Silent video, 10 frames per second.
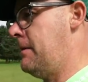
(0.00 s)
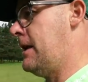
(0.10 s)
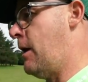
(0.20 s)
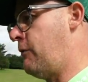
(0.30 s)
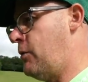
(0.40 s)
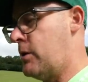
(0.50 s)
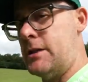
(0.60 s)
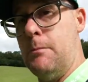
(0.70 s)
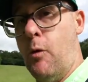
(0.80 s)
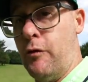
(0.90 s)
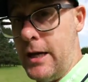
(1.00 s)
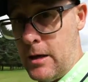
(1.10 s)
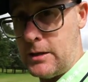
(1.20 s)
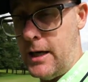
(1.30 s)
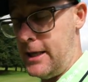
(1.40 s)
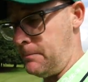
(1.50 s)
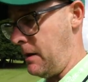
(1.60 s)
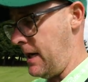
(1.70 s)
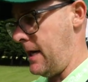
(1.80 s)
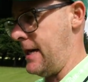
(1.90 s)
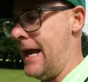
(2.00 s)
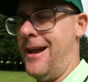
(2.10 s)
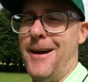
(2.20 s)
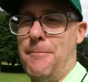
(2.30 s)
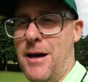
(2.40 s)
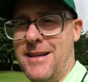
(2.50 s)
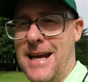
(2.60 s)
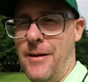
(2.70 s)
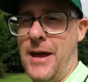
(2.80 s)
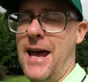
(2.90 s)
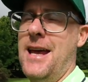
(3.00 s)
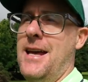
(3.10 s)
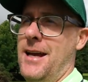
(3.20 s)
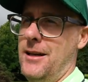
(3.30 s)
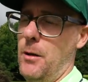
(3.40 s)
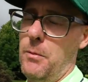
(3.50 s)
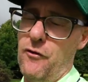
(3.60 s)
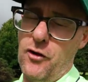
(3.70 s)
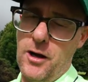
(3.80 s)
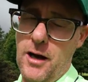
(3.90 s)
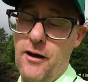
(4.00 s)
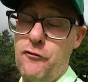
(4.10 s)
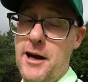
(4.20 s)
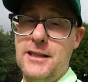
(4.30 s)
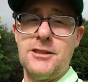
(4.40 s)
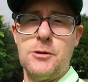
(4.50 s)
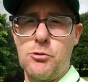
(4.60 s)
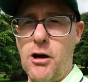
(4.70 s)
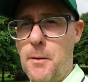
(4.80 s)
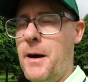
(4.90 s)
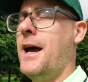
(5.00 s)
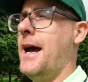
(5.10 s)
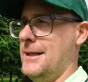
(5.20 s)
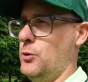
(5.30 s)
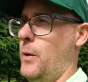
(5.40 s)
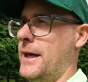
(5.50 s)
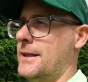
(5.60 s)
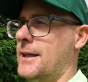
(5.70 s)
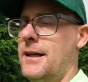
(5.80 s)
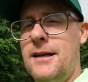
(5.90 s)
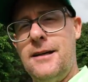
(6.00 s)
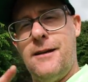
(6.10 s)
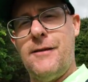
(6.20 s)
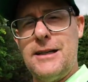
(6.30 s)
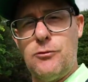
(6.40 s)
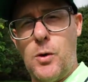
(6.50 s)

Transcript: me know if you want to see more videos like this by hitting that like button down there, and don't be afraid to subscribe as always. Thanks for